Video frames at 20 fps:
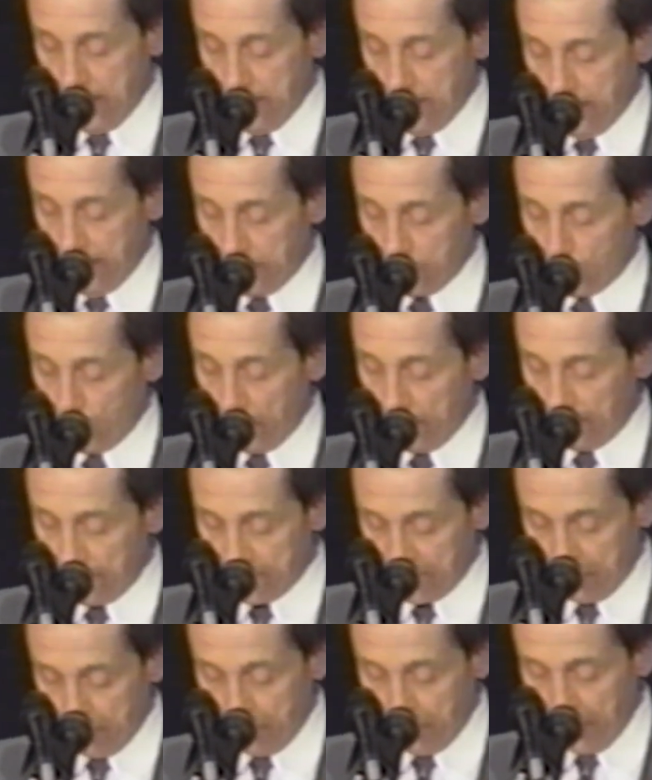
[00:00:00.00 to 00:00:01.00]
as well
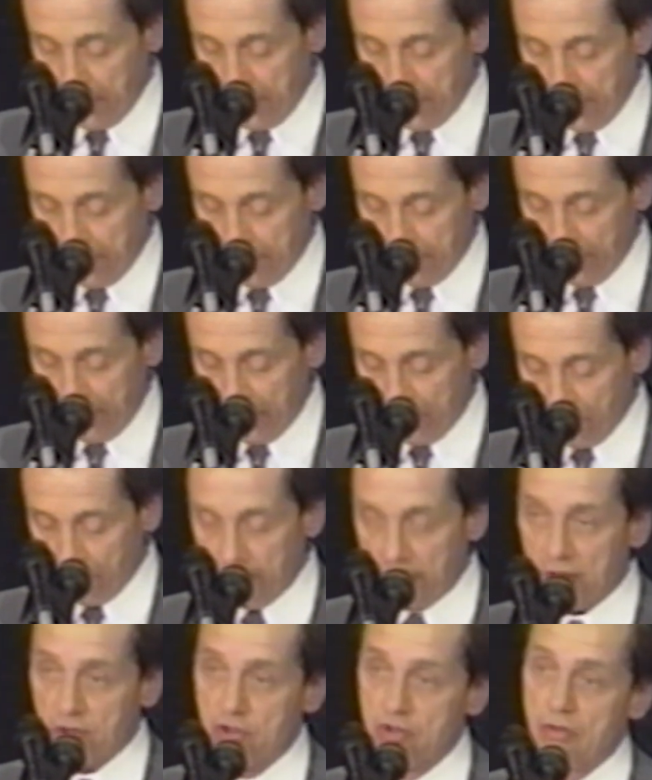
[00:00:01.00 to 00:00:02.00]
as competing in the
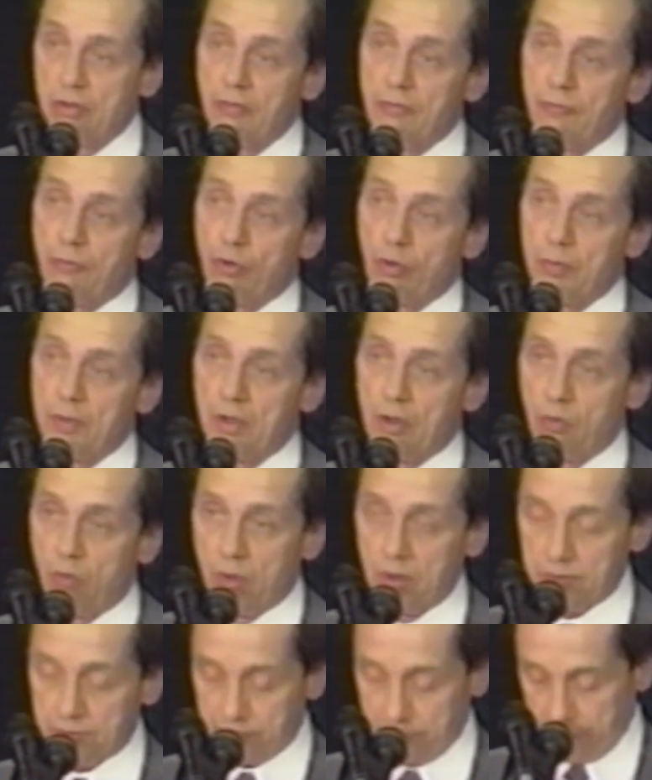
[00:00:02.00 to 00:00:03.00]
International Formula
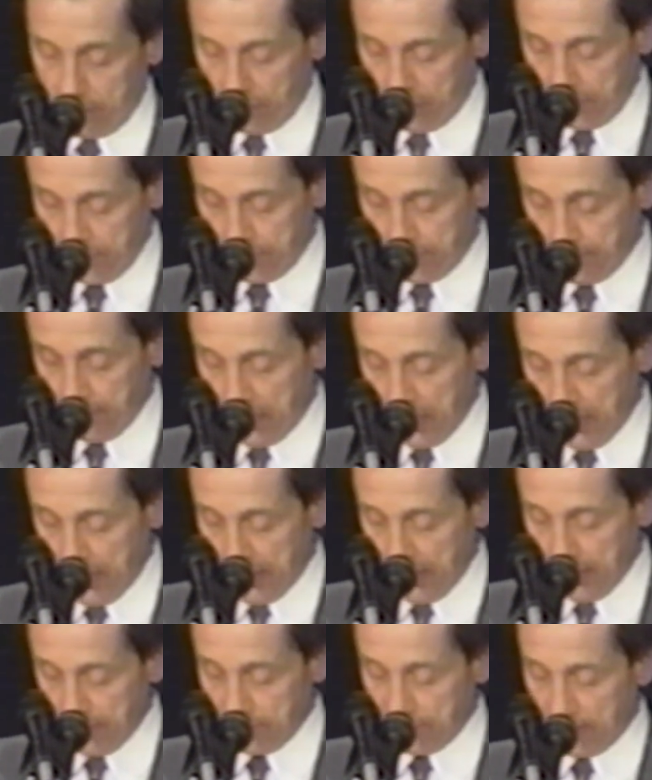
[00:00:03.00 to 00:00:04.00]
One Series,
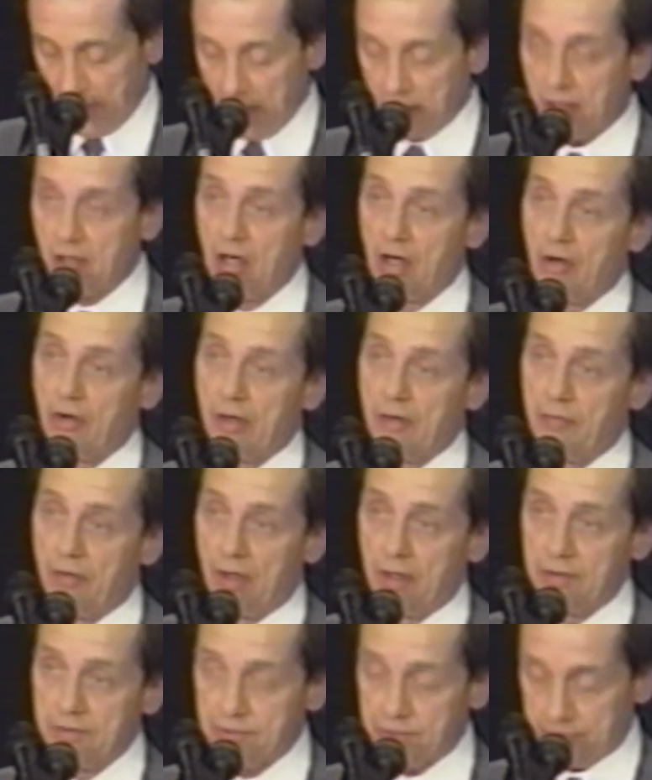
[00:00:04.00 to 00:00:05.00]
stock car
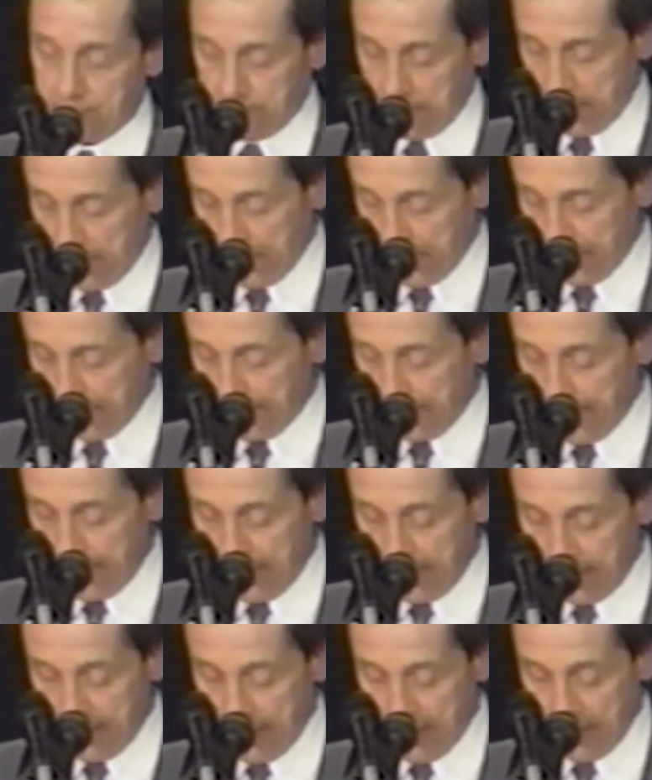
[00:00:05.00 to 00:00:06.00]
events,
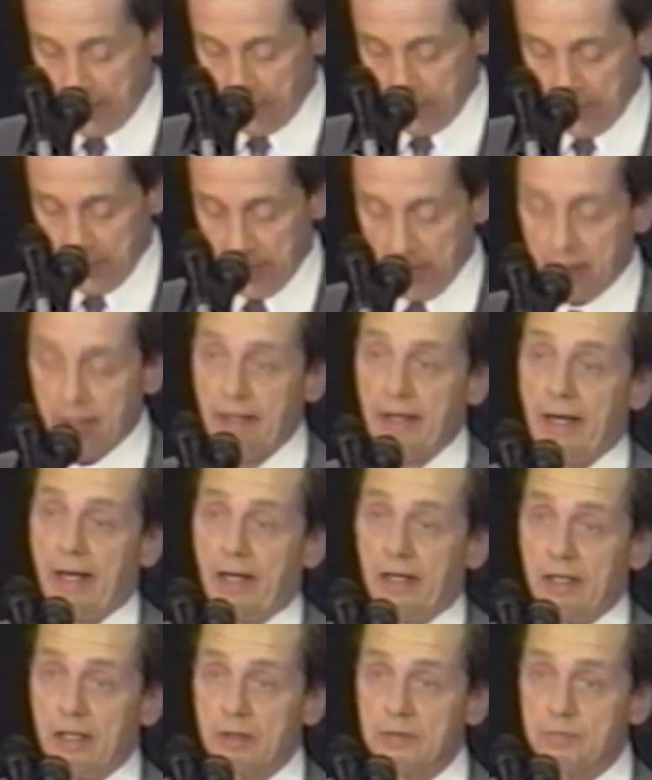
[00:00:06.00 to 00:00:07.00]
Can-Am,
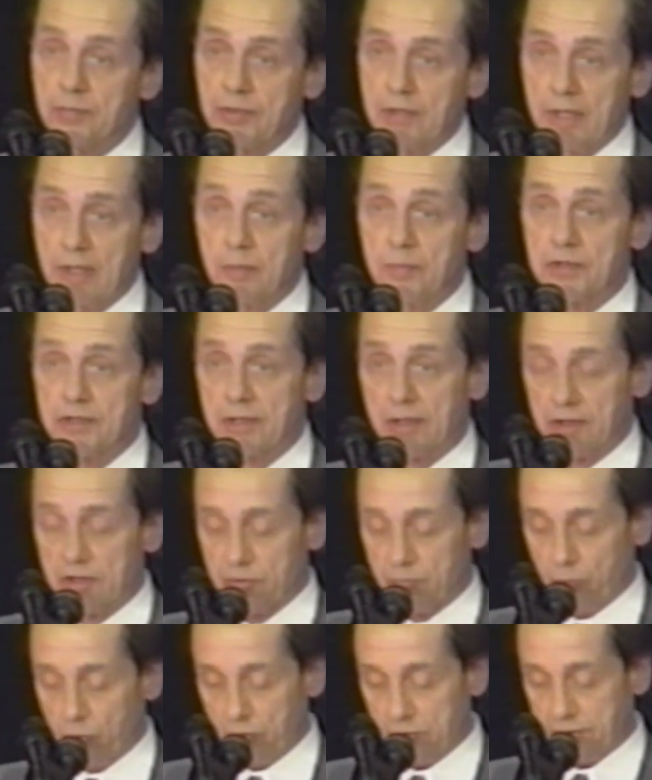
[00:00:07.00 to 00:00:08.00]
and IMSA
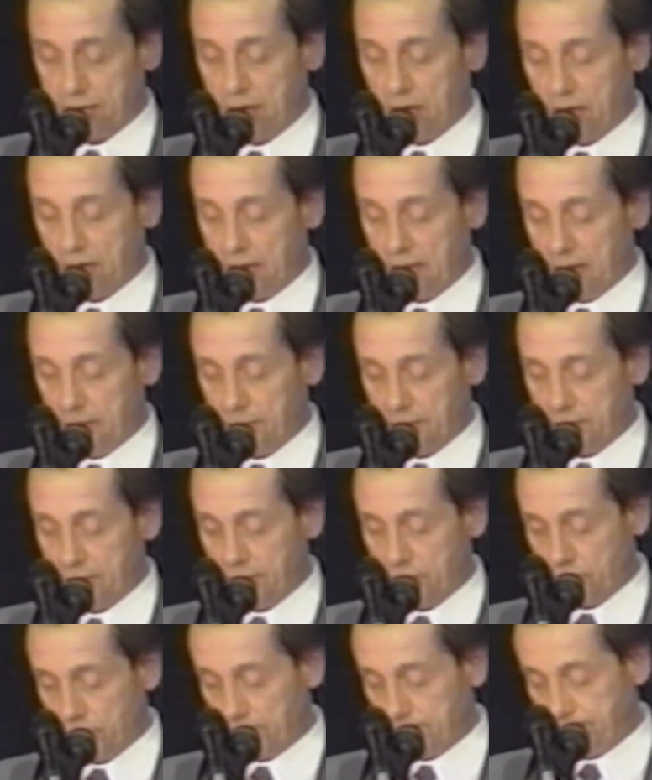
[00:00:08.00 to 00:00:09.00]
sports car
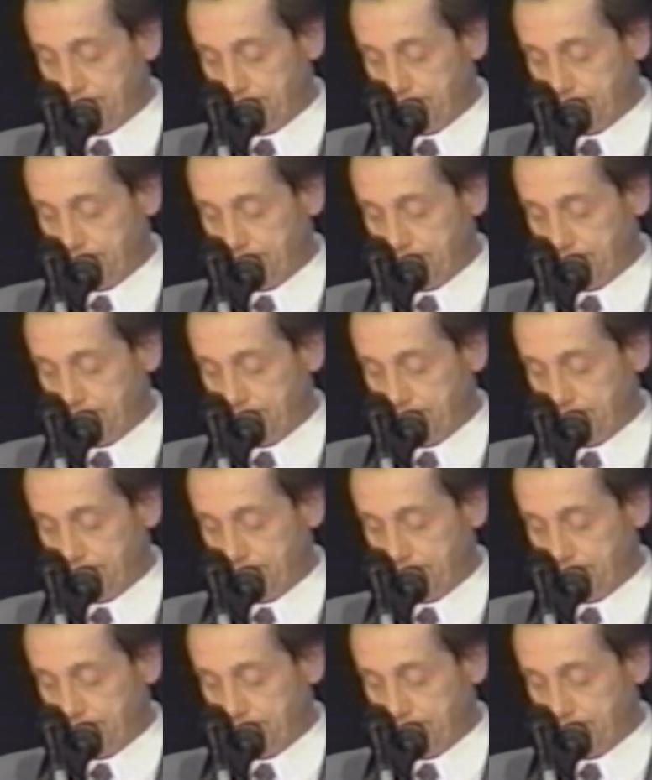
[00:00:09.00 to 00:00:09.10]
competition.